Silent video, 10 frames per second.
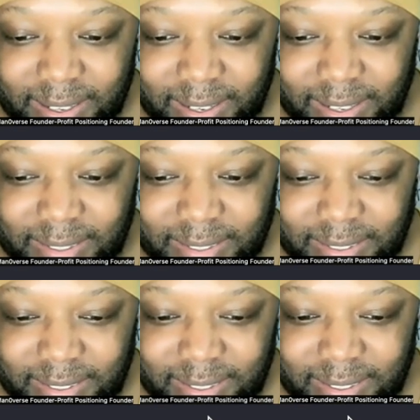Look at
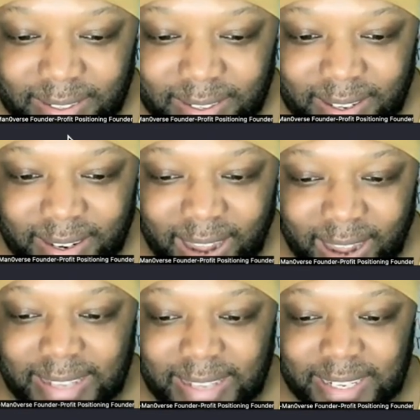this.
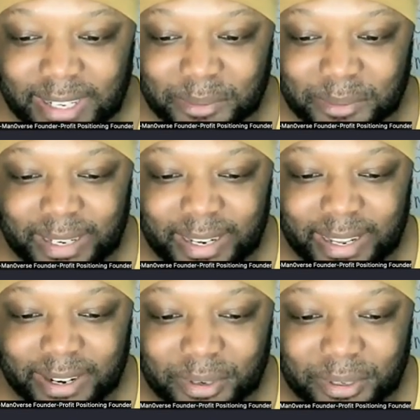Now it's telling me
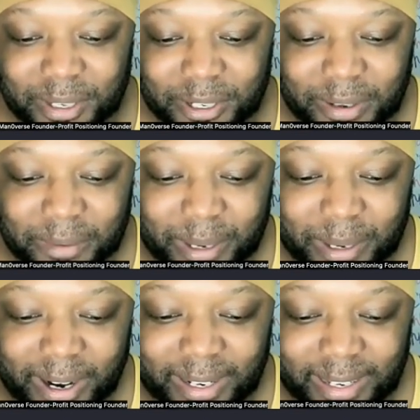that it won't do it,
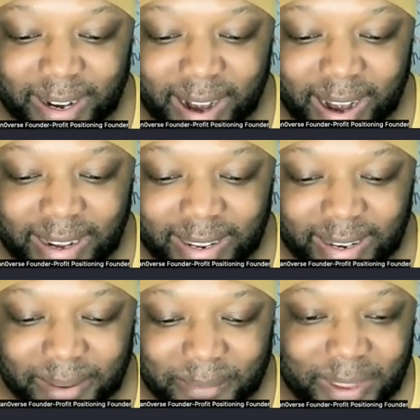but earlier I
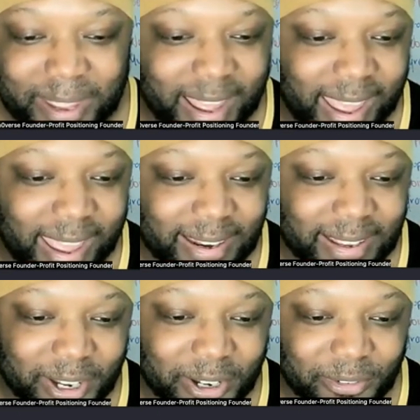did it. I
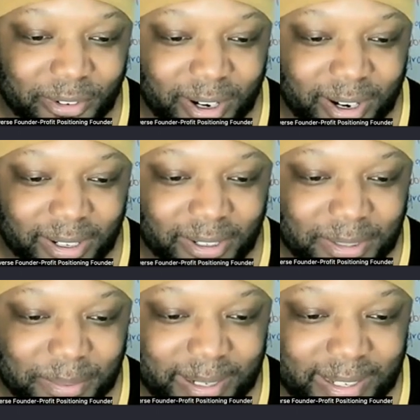had the code for
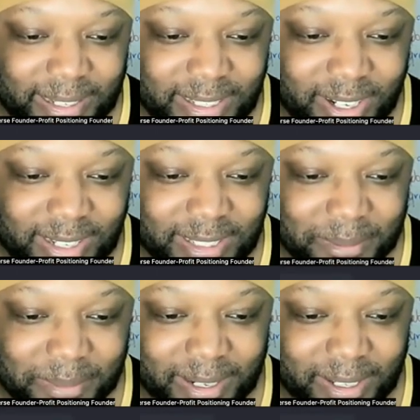article spinner. Let's try
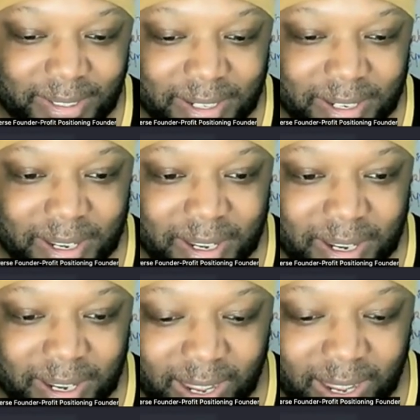something else.
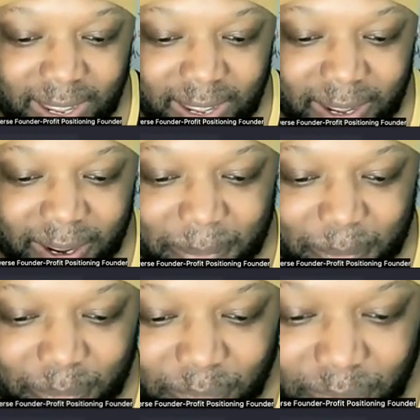
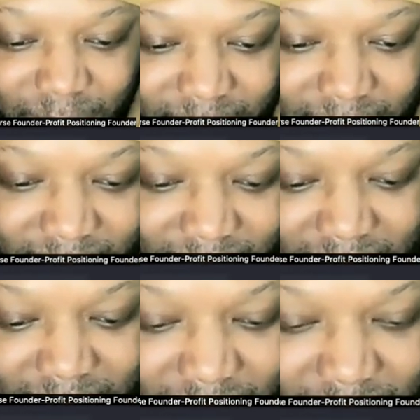Uh,
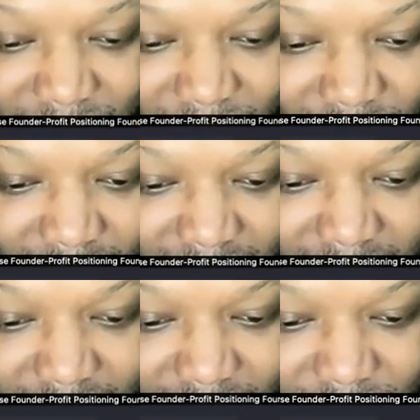write